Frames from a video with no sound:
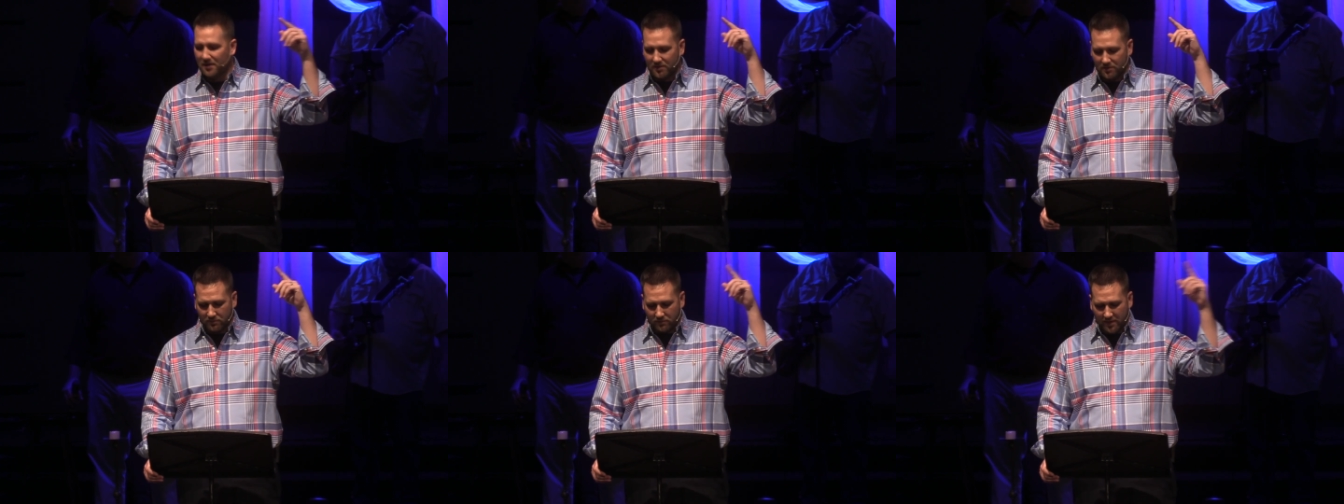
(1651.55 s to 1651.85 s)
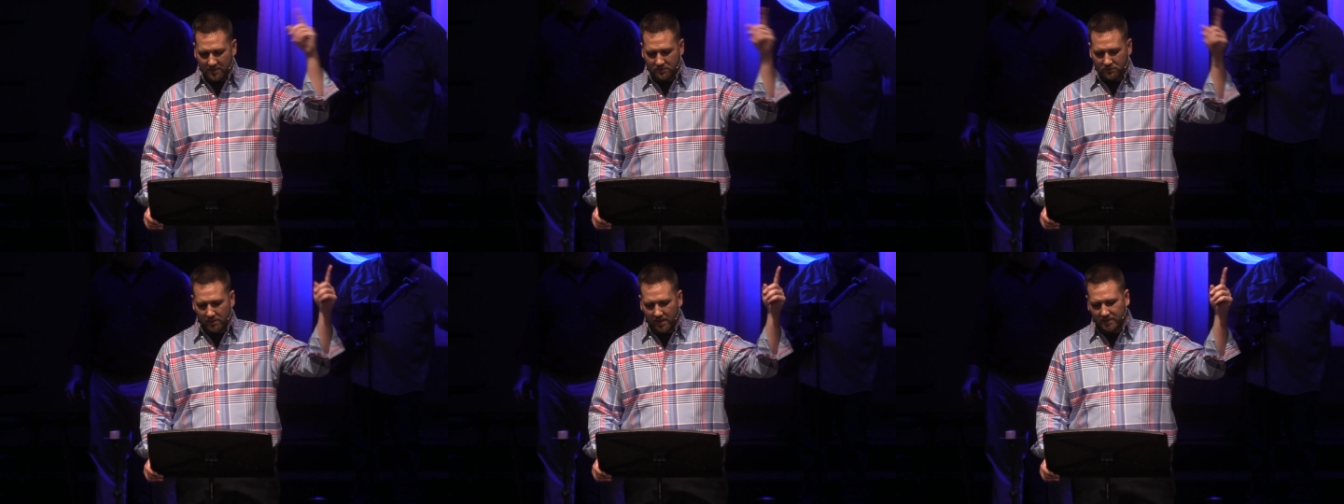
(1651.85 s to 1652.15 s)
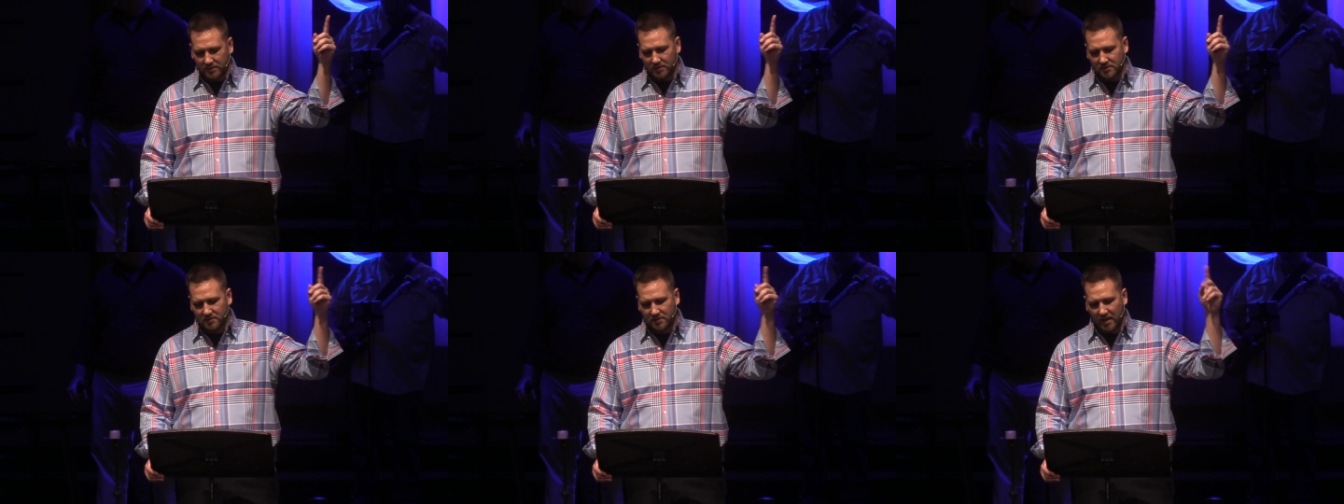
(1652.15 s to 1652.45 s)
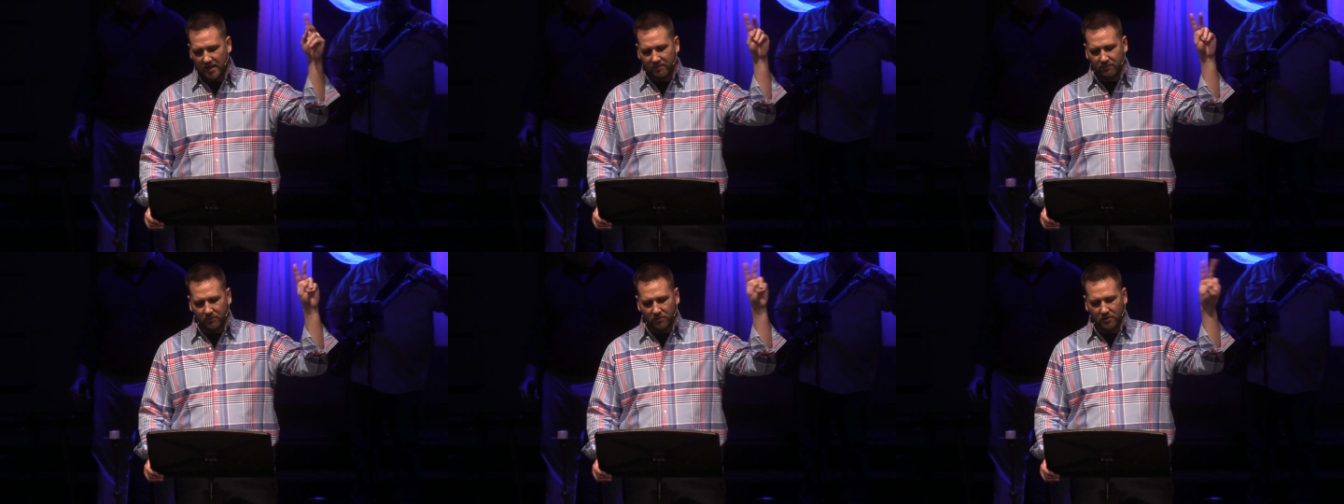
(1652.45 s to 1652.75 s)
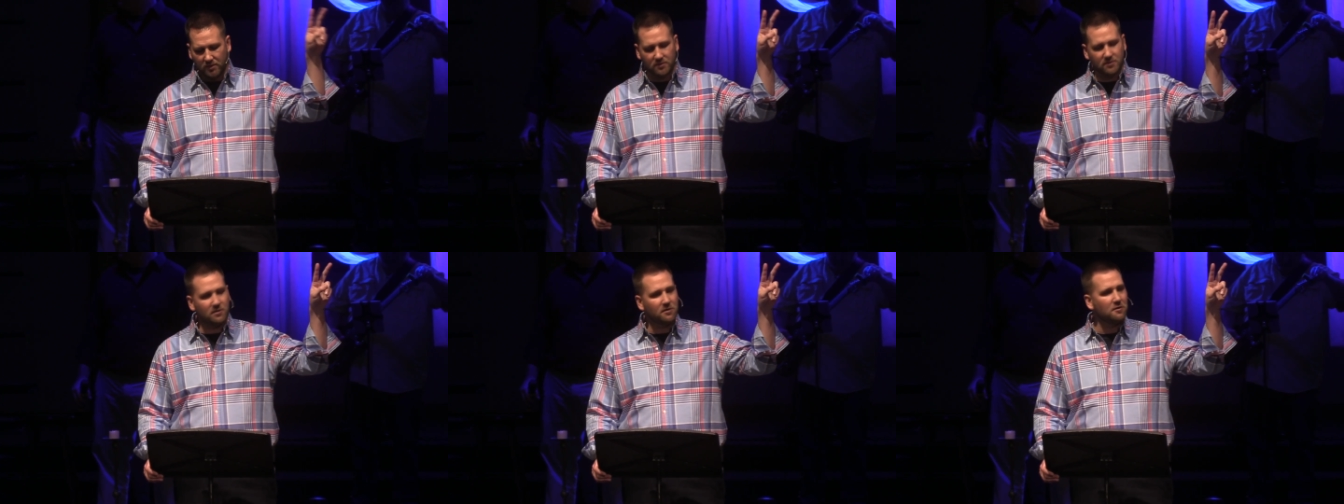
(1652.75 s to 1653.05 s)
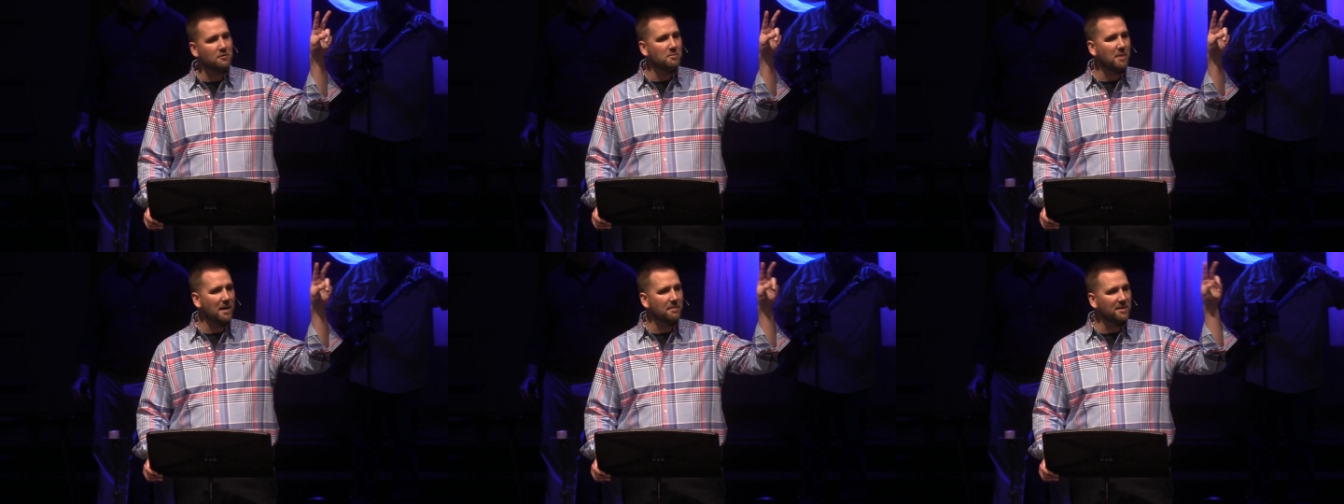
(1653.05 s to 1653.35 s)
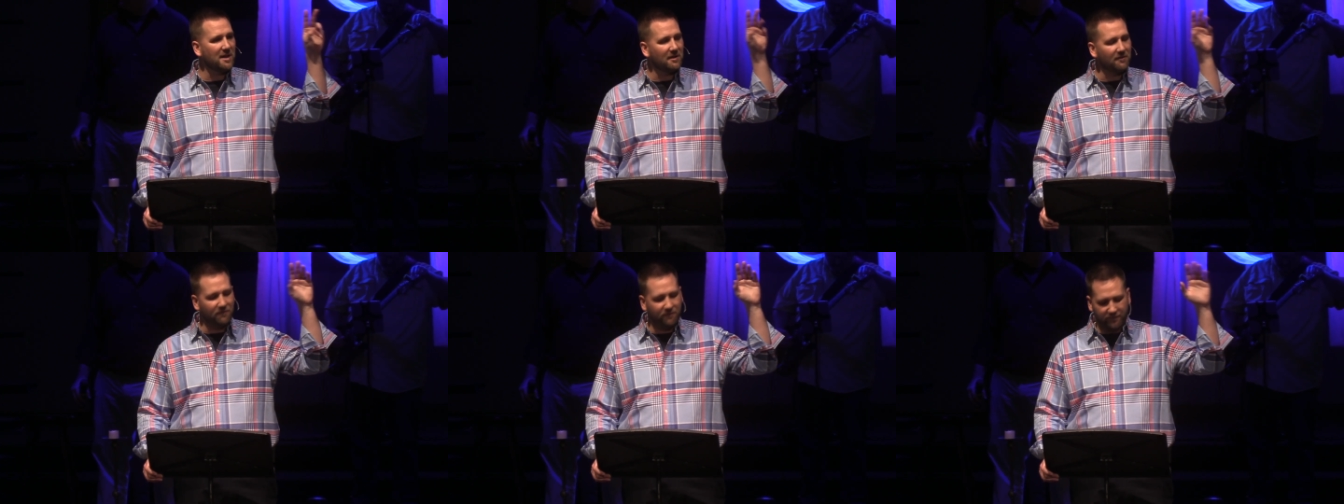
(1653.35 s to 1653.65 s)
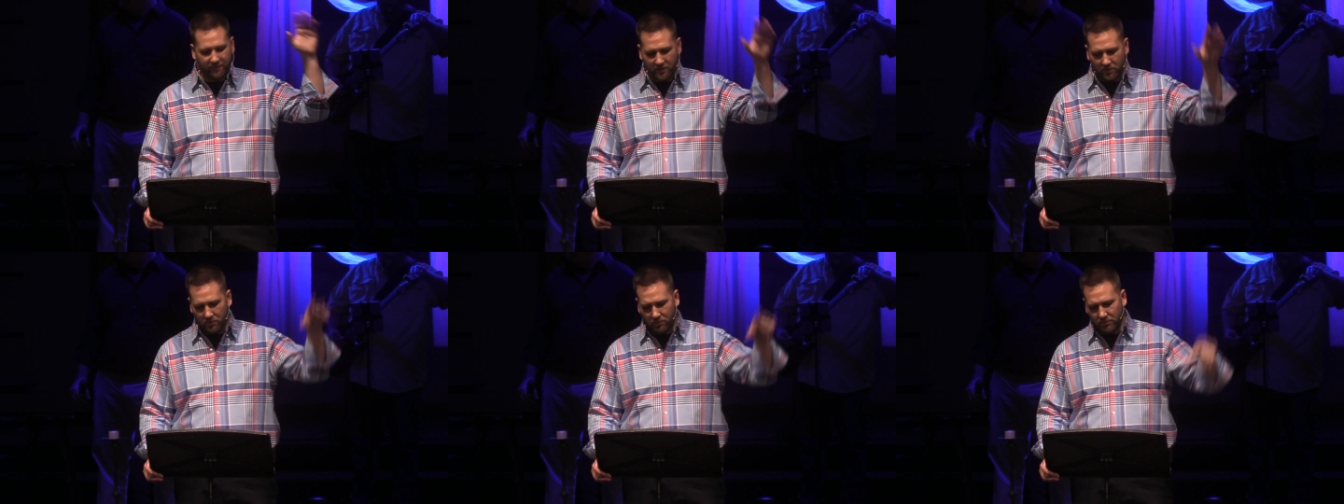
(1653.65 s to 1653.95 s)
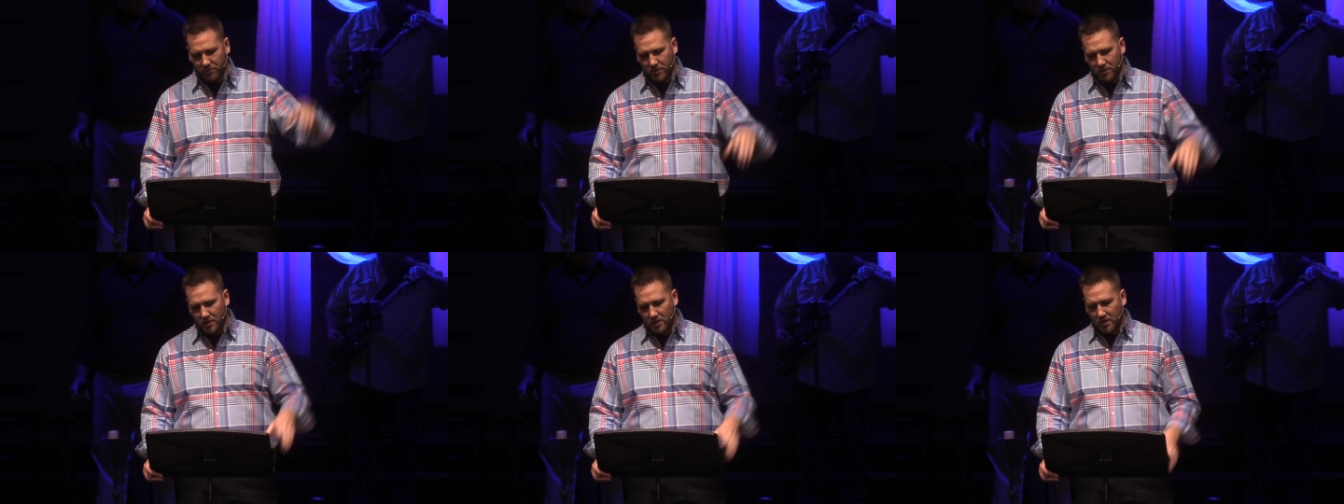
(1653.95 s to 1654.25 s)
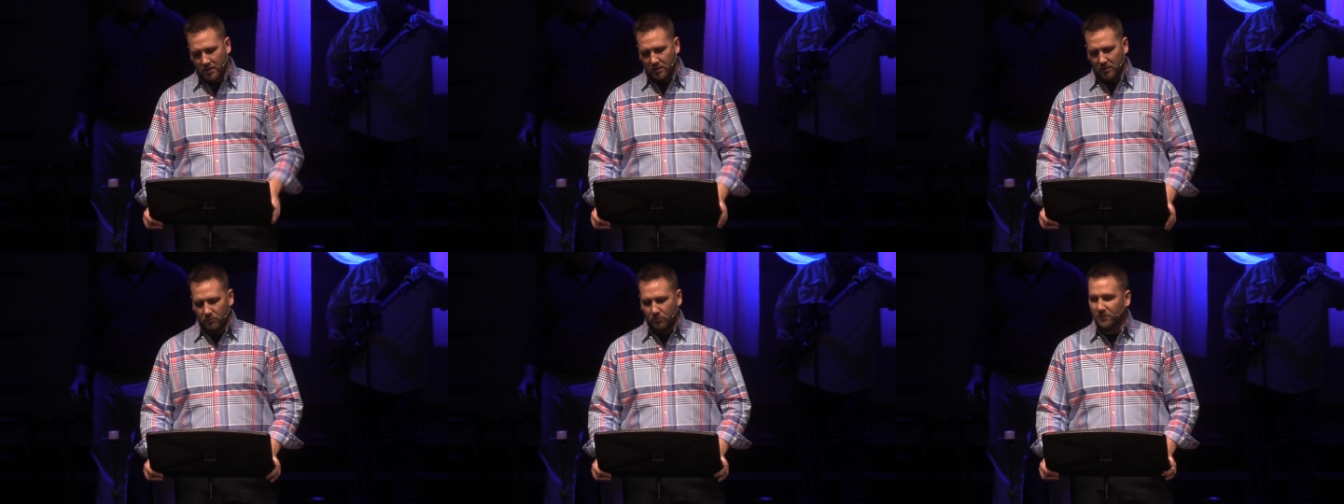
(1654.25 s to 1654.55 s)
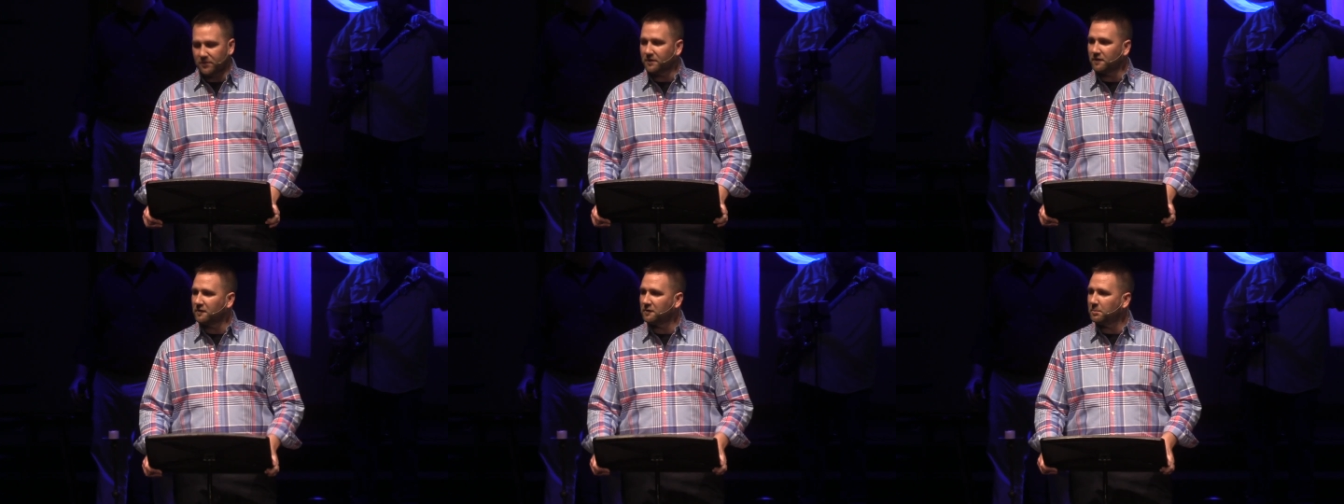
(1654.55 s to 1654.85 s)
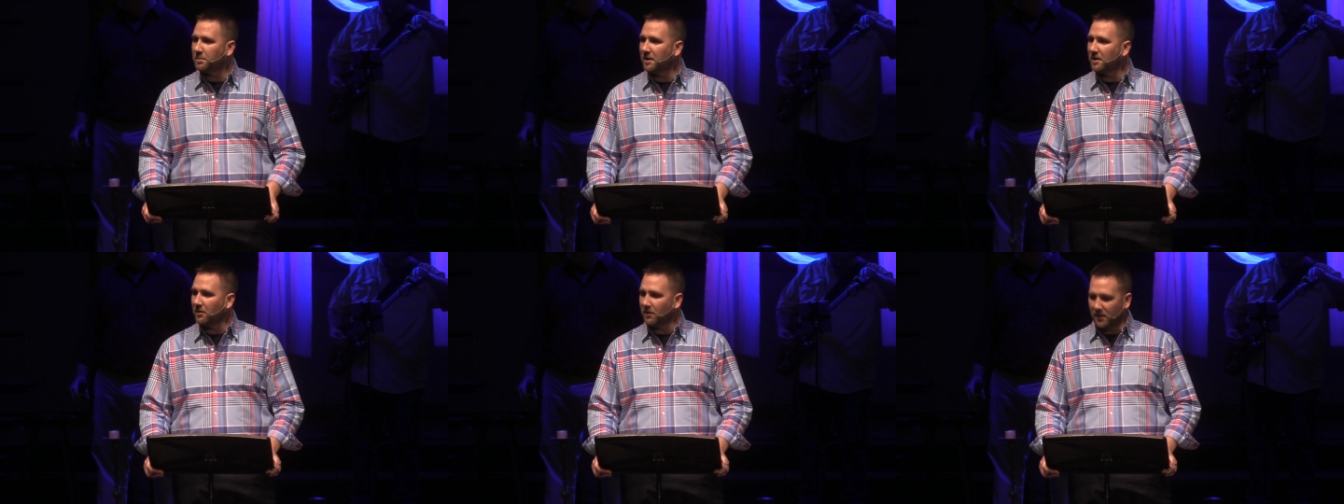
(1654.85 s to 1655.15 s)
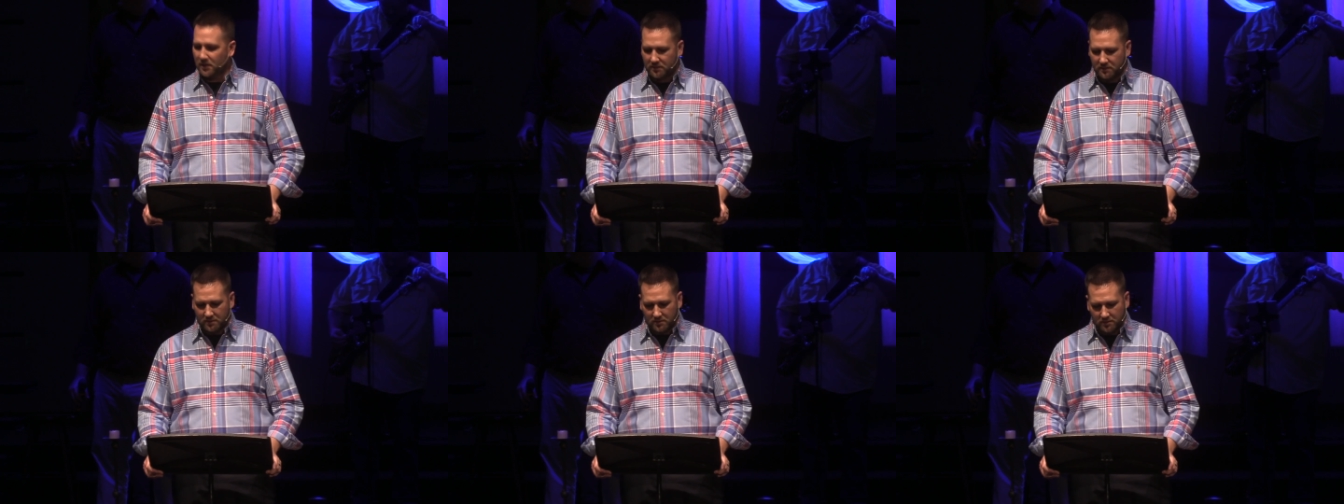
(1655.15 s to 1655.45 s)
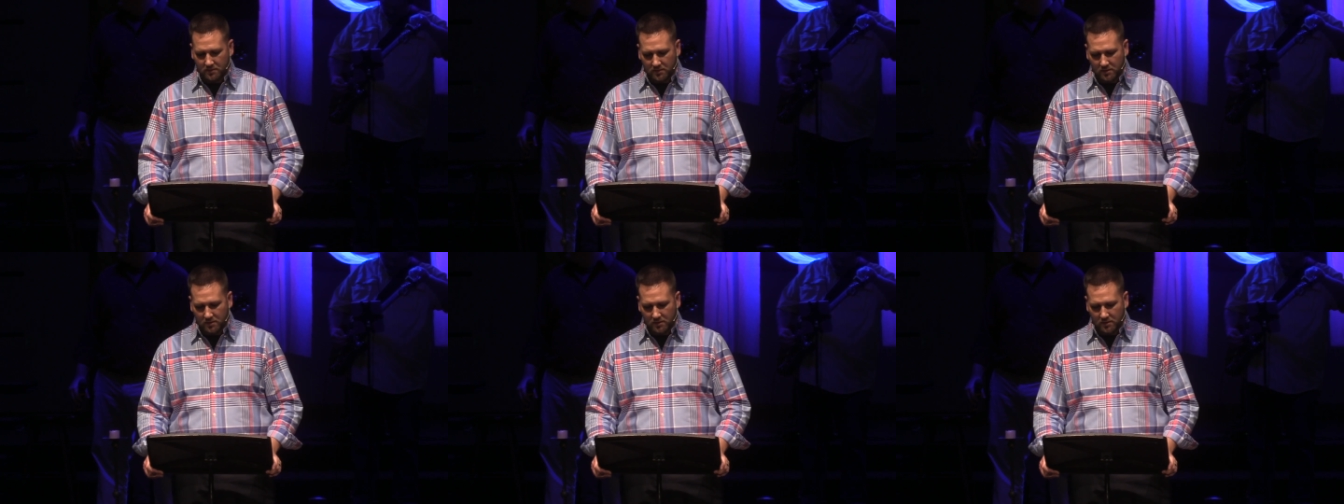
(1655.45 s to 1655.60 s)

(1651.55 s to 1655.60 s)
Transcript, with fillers: the resurrected Savior, and two, by being filled with the Spirit.